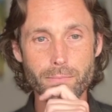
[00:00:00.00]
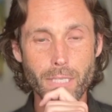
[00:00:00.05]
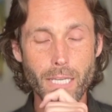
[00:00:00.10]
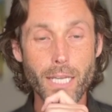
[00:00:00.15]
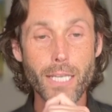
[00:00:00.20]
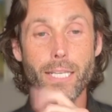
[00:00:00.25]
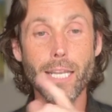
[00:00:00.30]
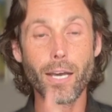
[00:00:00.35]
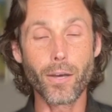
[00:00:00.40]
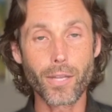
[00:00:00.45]

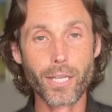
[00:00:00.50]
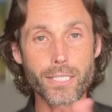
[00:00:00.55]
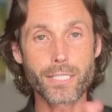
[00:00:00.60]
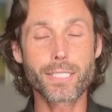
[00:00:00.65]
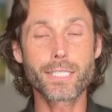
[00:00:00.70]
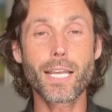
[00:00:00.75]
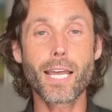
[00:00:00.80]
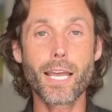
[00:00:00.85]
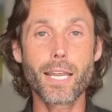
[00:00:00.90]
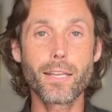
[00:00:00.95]
Now, that
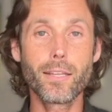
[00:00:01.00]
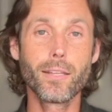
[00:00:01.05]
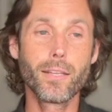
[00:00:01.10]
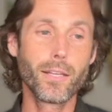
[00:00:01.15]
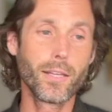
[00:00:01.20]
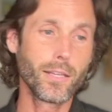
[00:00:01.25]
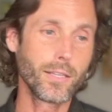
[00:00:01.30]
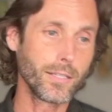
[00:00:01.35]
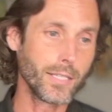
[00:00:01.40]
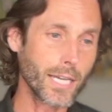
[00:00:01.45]
said,
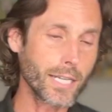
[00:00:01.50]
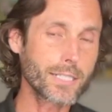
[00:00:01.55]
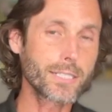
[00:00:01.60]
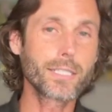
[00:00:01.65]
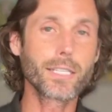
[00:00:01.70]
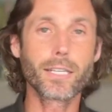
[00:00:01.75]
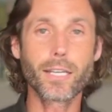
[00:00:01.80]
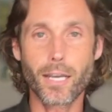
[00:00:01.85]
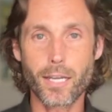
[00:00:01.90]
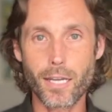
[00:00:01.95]
next
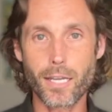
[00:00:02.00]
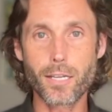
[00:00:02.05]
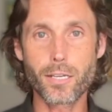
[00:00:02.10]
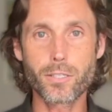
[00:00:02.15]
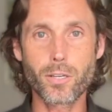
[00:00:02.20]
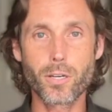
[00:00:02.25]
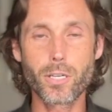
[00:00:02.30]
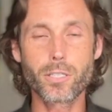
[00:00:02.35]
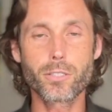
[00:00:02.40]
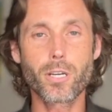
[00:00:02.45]
thing, I
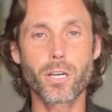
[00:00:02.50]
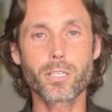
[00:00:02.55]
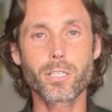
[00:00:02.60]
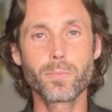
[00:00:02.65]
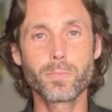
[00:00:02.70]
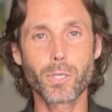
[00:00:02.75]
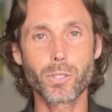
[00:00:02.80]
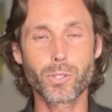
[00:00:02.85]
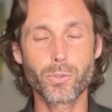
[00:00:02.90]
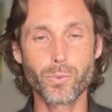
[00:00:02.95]
already talked
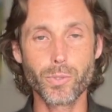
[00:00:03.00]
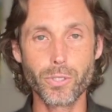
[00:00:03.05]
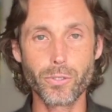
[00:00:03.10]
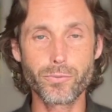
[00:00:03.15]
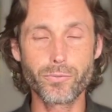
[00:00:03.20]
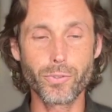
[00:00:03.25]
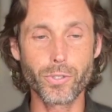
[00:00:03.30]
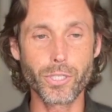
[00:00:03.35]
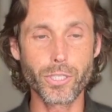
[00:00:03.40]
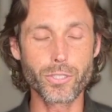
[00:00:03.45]
about the real
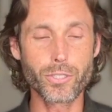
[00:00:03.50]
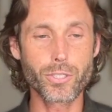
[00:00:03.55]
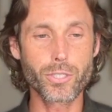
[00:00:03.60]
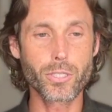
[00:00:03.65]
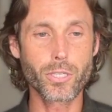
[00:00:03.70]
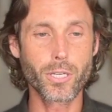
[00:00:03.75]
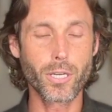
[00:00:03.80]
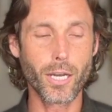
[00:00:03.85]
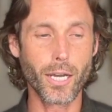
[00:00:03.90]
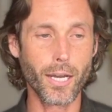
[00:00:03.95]

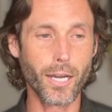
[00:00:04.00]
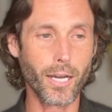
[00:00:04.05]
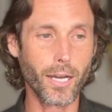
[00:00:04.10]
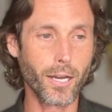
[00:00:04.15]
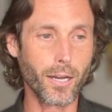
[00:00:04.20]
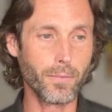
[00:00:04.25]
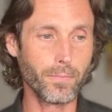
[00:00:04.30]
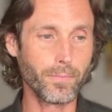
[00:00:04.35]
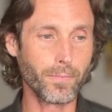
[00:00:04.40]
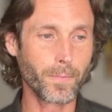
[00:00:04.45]
footage.
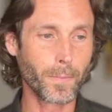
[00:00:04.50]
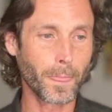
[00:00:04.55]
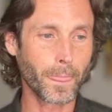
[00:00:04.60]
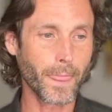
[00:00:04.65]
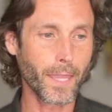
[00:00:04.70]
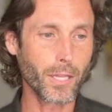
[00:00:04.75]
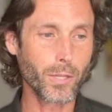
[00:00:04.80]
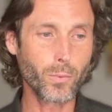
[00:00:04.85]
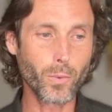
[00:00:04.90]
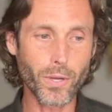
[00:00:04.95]

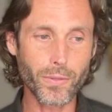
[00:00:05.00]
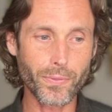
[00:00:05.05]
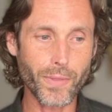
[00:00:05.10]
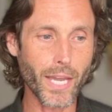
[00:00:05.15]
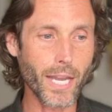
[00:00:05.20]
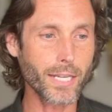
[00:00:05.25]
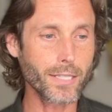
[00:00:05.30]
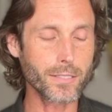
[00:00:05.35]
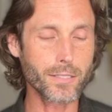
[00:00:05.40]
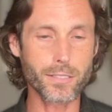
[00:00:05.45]
You want
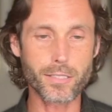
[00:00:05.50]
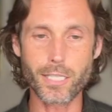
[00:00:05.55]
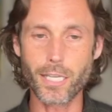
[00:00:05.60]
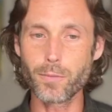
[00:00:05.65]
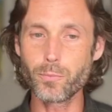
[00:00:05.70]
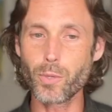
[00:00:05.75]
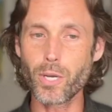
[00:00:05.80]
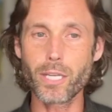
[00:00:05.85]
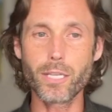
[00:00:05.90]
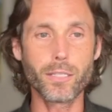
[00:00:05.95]
that the
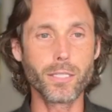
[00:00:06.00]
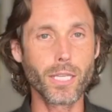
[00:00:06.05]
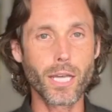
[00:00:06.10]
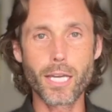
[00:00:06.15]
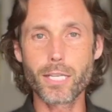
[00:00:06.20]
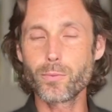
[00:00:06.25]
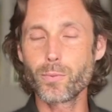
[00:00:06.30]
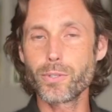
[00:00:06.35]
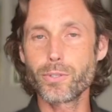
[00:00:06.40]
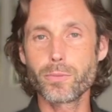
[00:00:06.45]
same way,
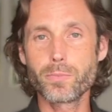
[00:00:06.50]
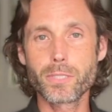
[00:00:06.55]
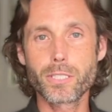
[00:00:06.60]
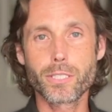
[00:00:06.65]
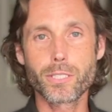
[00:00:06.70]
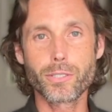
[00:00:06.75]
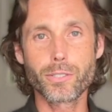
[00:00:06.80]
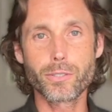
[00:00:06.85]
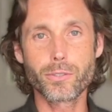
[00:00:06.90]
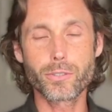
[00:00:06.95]
aligned with your
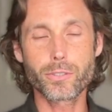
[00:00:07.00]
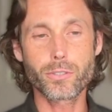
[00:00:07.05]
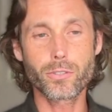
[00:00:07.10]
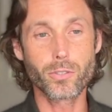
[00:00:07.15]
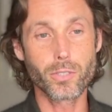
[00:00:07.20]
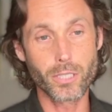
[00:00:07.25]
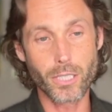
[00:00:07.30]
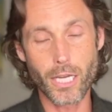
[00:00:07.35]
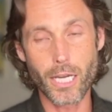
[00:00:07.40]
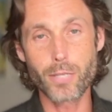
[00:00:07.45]
materials
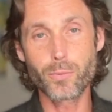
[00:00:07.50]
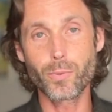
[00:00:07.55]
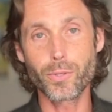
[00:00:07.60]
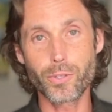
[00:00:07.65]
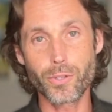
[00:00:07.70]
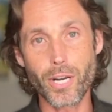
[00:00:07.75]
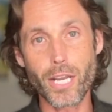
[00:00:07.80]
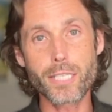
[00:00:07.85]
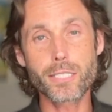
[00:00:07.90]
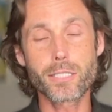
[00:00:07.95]
or aligned with
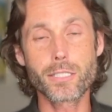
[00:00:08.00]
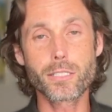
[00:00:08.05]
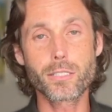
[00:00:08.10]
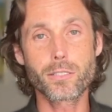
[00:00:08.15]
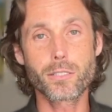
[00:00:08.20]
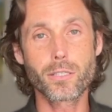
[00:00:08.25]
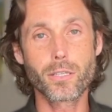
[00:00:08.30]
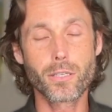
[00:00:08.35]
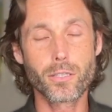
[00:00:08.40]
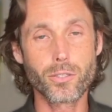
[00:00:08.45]
your
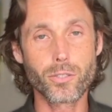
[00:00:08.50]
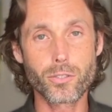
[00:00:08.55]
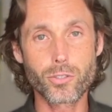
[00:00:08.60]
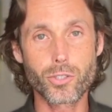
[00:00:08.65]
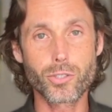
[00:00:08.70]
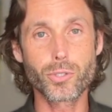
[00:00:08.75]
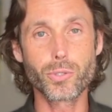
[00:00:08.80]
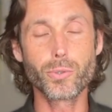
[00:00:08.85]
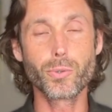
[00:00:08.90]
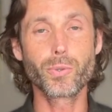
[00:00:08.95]
essence, your
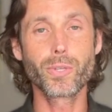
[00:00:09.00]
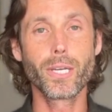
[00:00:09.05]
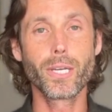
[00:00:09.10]
truth.